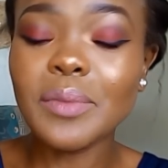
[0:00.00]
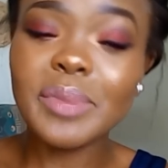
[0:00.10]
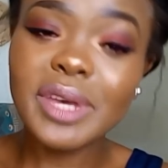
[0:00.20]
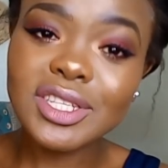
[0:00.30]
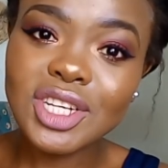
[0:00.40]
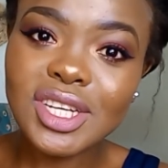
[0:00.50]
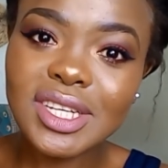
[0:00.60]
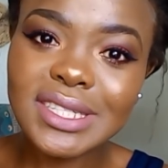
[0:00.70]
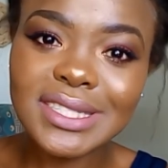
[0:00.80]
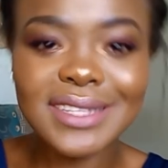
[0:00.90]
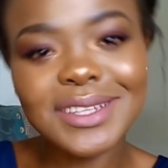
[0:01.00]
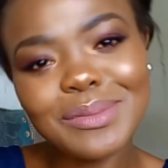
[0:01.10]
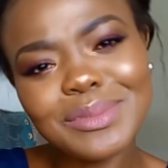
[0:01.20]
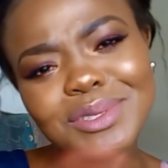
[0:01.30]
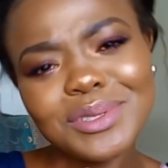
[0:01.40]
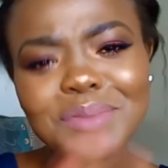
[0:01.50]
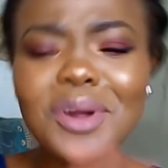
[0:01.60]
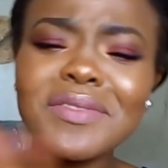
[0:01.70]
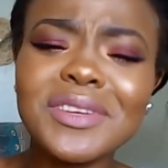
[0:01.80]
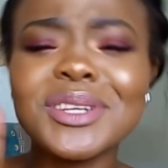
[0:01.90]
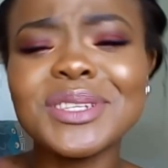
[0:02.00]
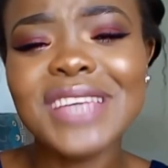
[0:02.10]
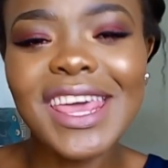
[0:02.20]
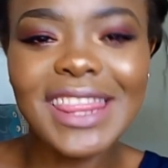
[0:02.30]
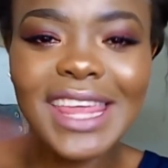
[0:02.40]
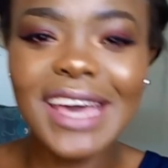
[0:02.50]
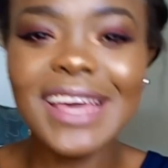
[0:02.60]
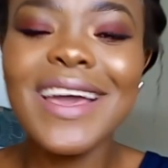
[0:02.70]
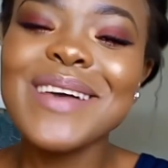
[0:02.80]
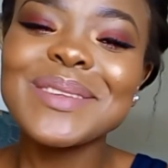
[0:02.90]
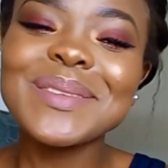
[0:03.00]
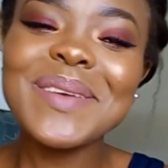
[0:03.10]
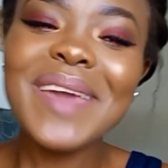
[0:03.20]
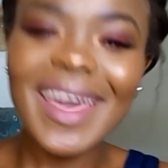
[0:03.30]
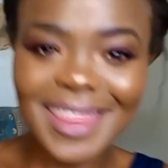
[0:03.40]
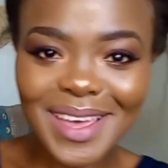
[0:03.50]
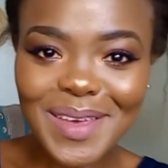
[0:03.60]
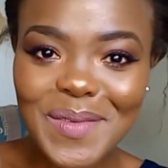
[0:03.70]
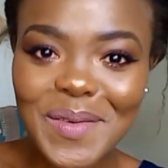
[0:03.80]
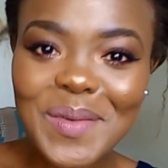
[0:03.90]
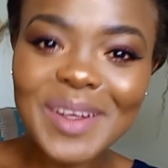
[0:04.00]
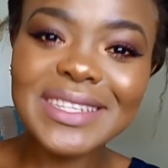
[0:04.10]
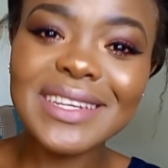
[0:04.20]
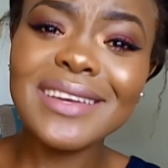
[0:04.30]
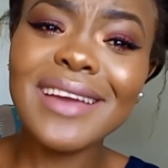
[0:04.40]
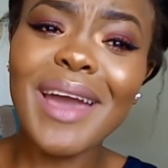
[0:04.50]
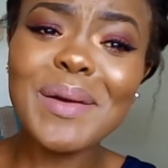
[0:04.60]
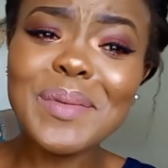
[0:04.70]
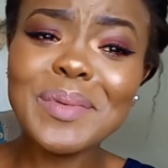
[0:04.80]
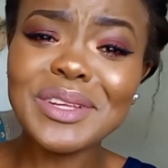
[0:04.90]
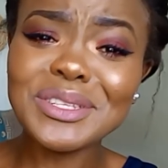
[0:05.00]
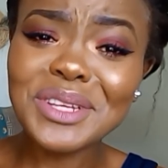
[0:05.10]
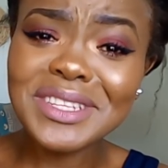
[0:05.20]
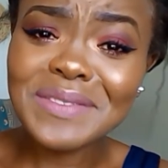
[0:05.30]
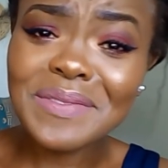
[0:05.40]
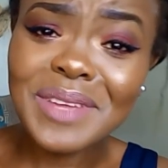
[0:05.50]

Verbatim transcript: some pictures, and some two small videos here and there. So yeah, thank you for watching. I hope you enjoyed this